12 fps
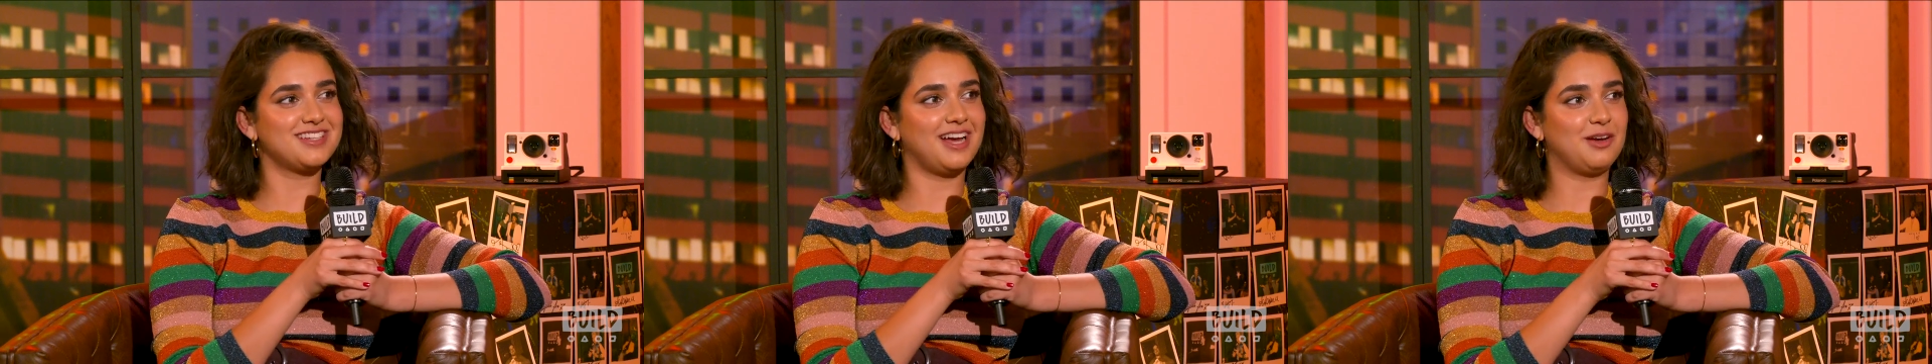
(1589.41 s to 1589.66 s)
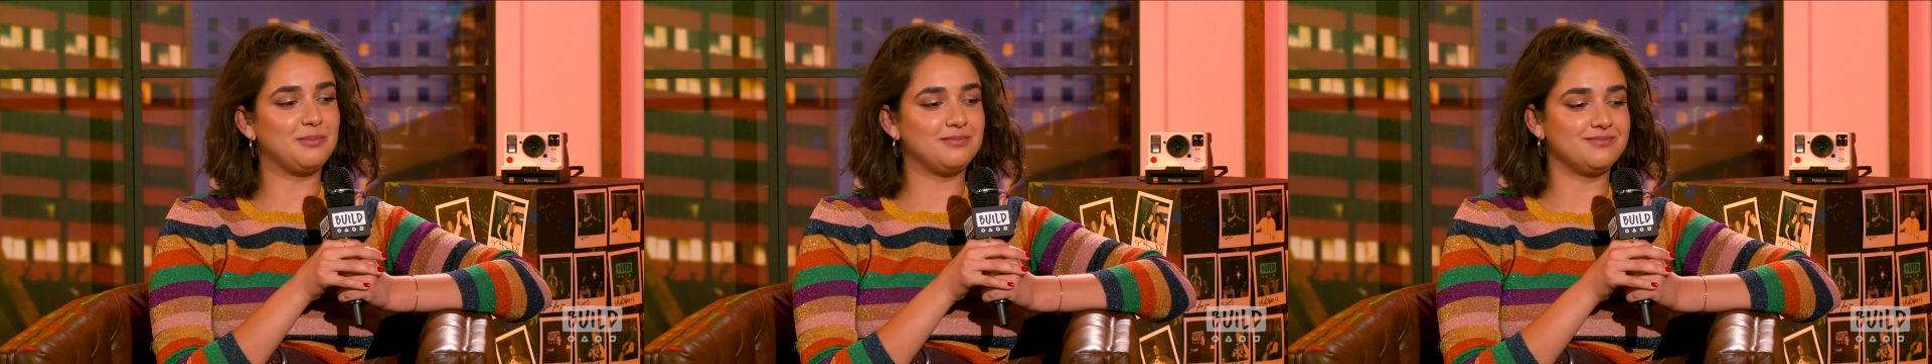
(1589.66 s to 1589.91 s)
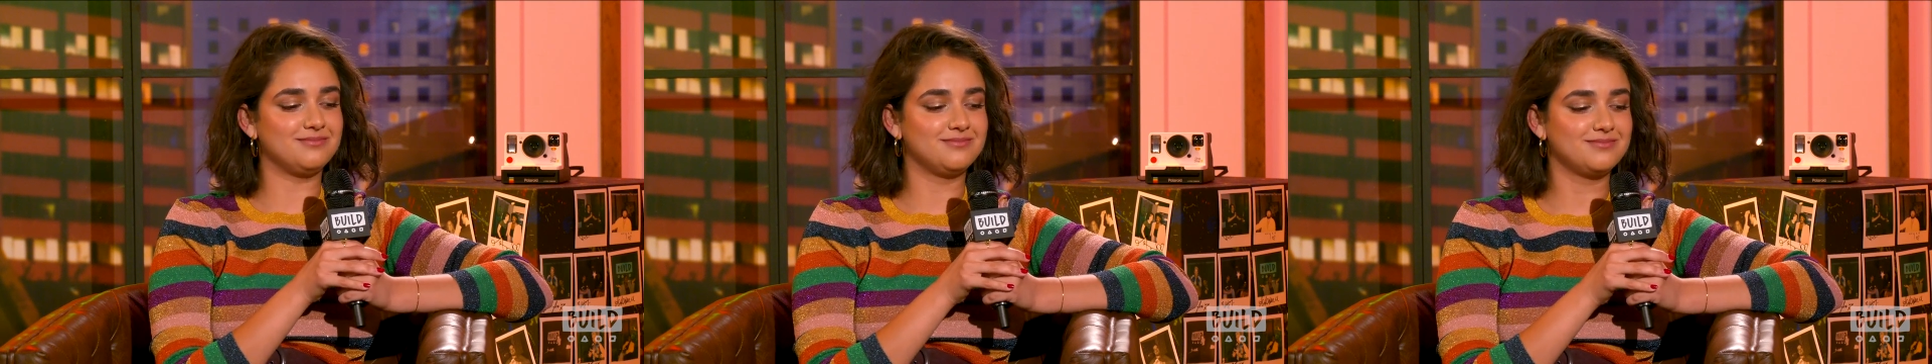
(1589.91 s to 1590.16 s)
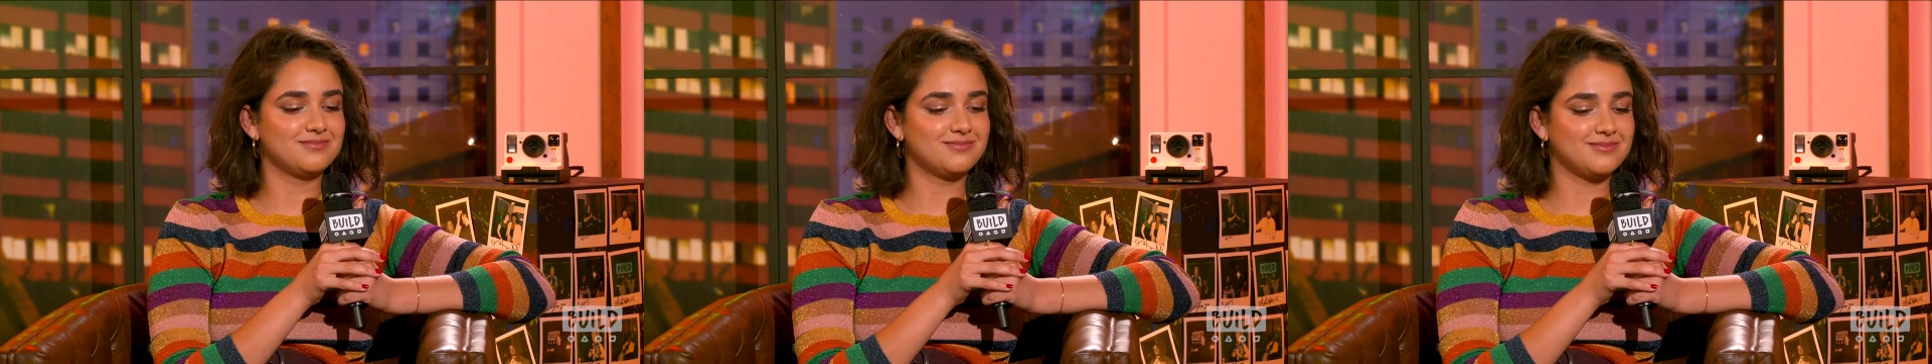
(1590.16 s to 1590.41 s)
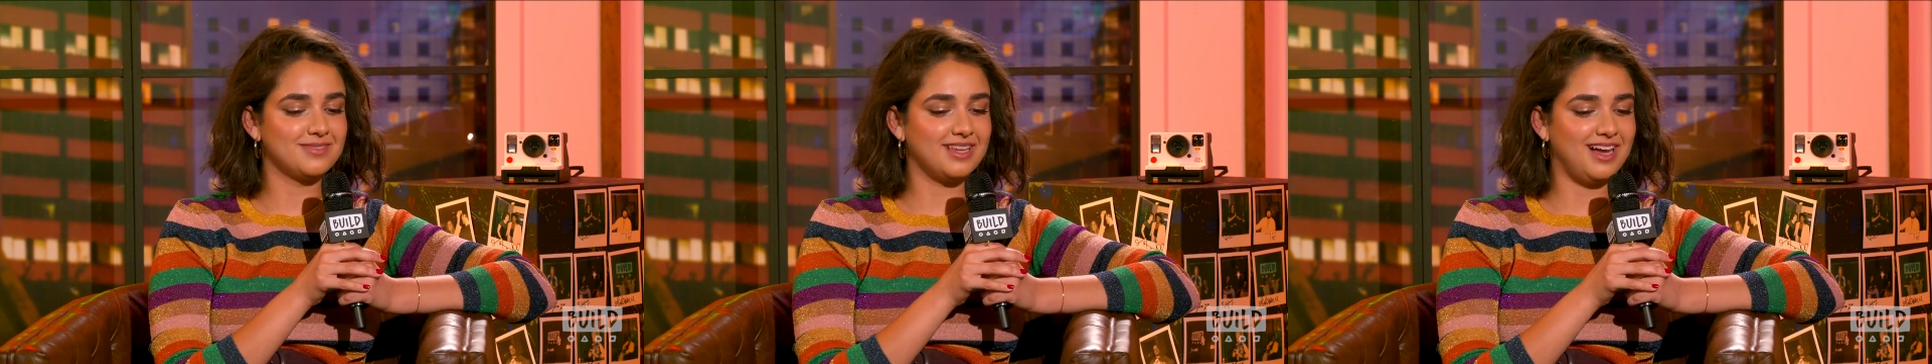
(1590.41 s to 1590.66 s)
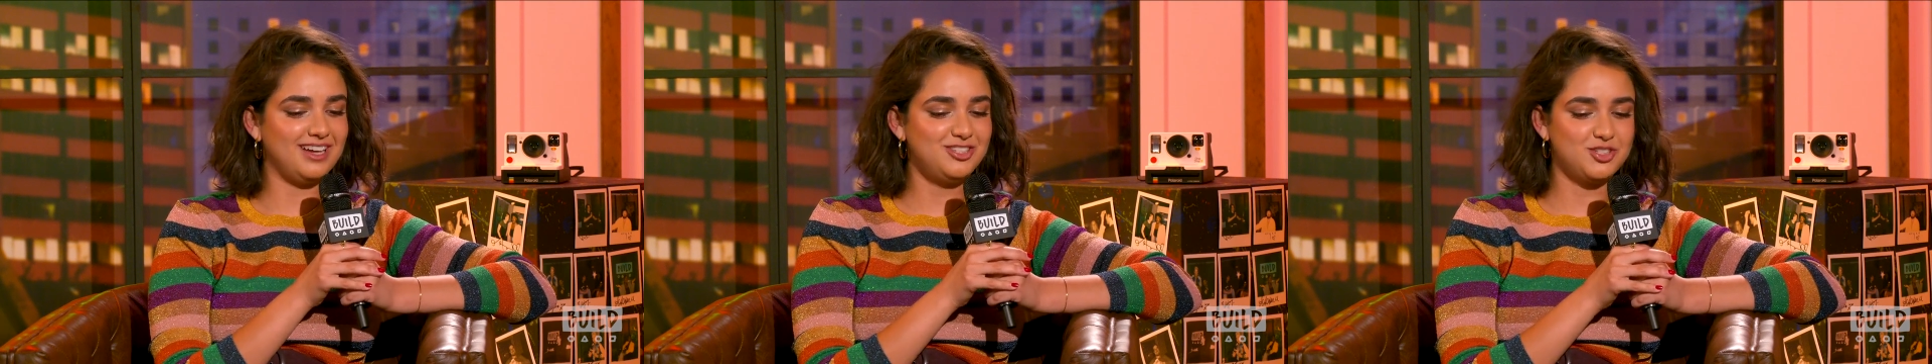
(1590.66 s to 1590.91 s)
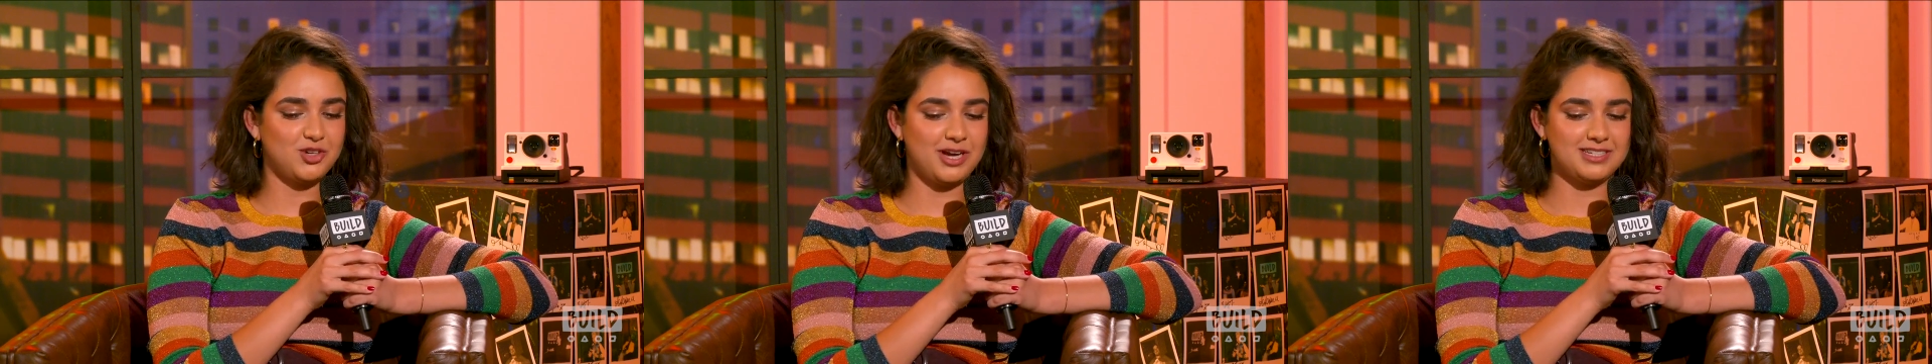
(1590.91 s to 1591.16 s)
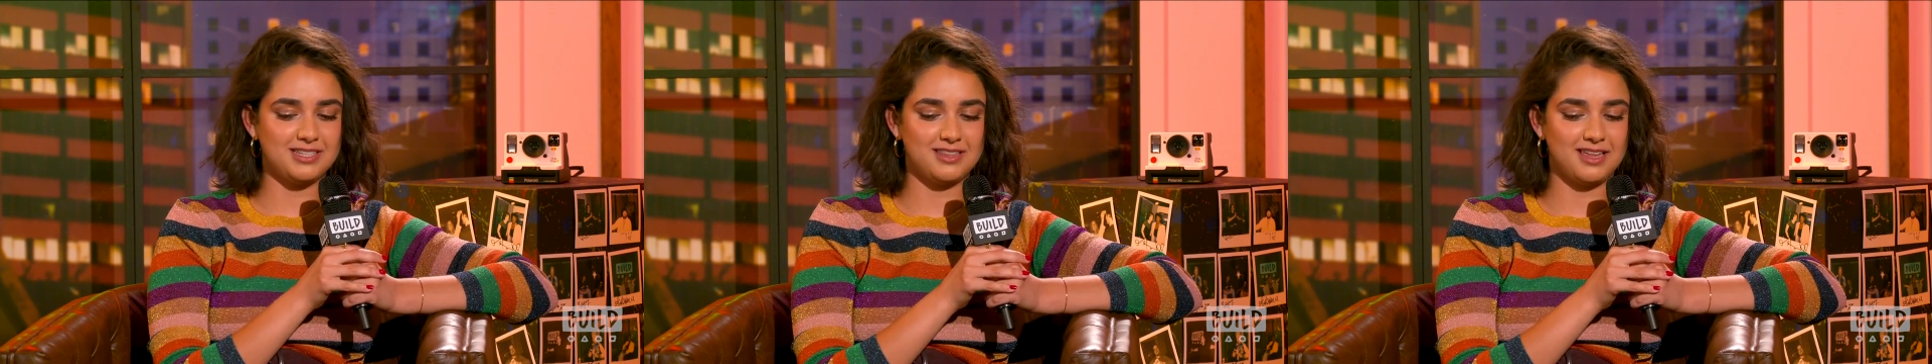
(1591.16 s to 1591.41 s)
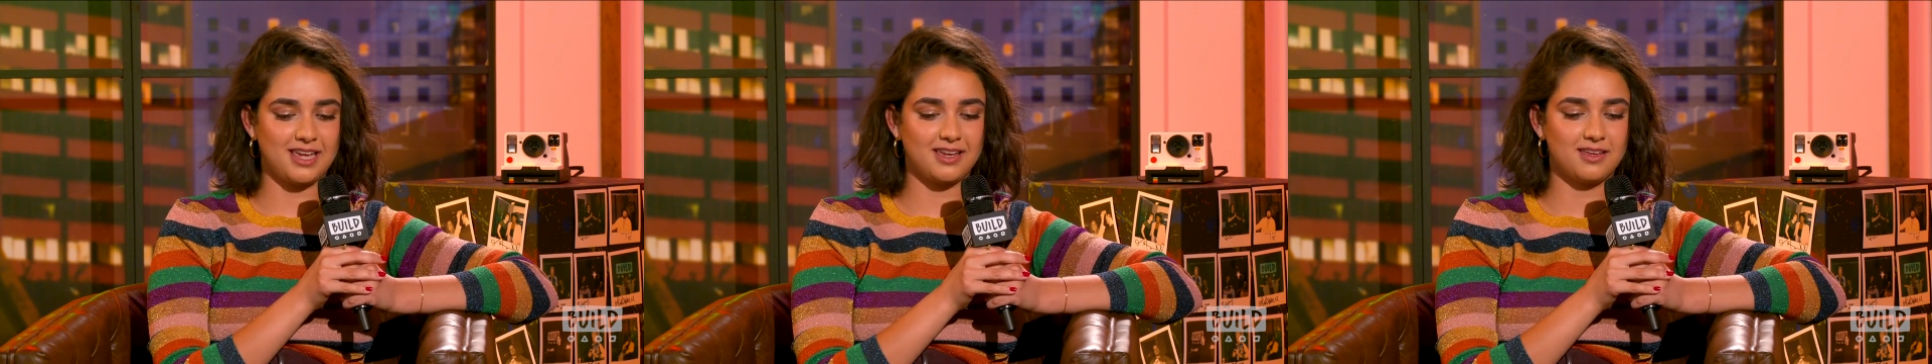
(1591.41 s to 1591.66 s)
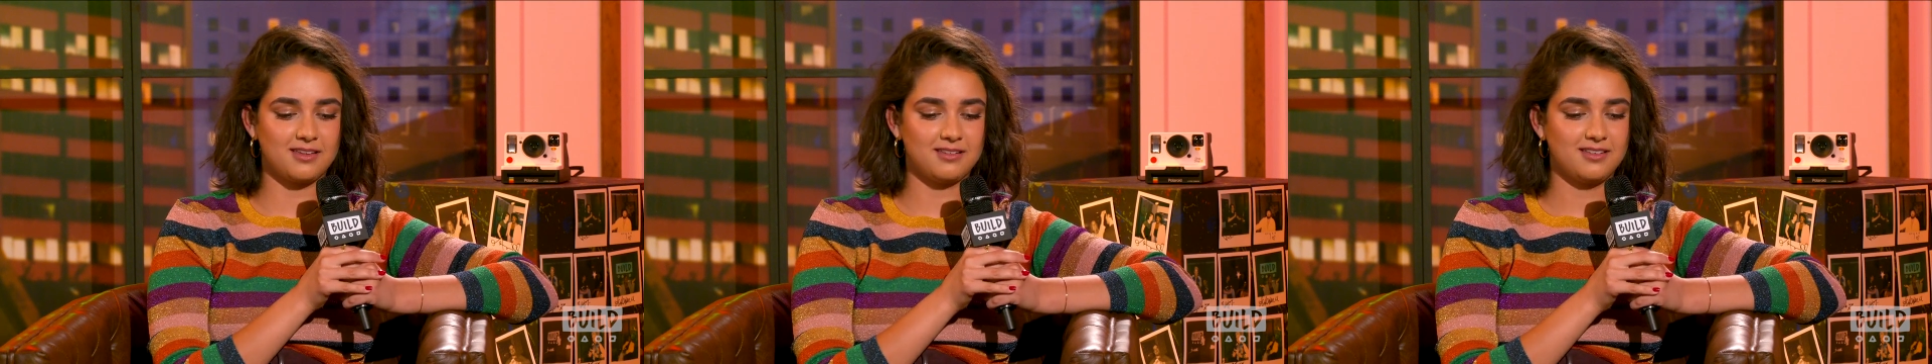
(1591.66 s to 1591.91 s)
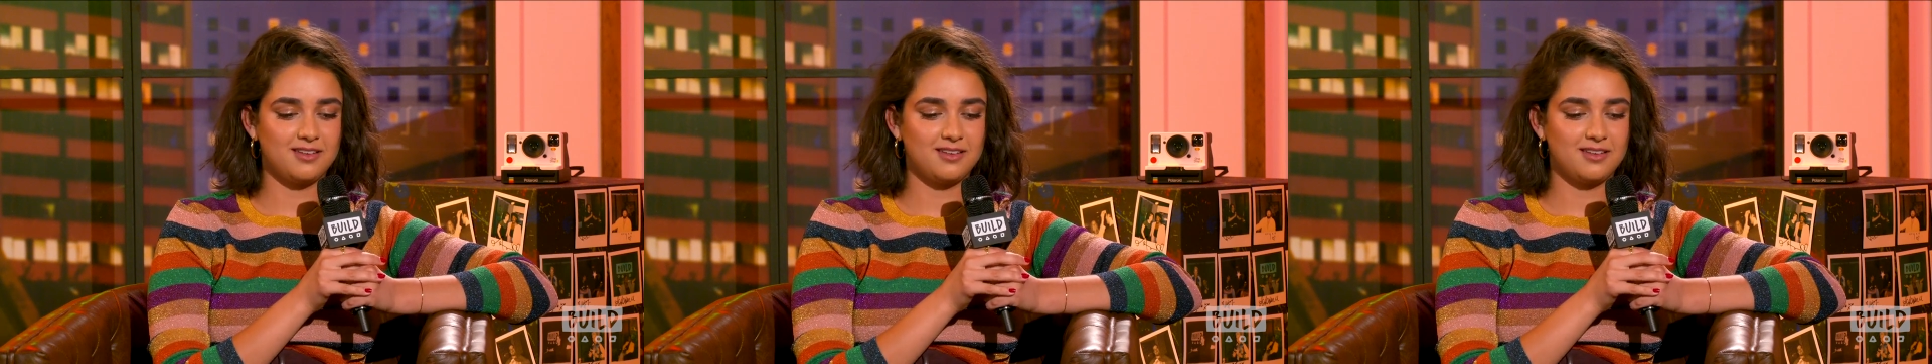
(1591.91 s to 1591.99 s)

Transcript: try to think